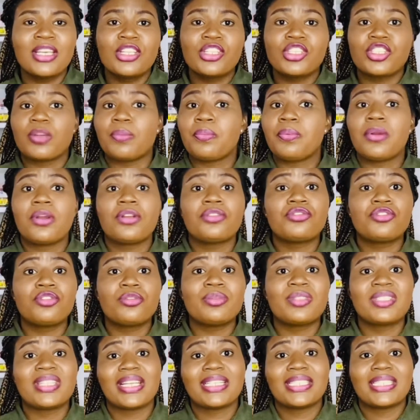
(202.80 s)
Support
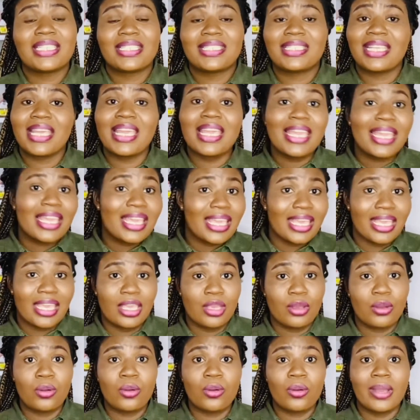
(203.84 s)
groups such as A
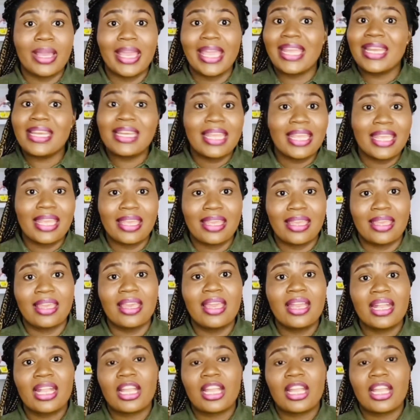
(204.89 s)
A or N A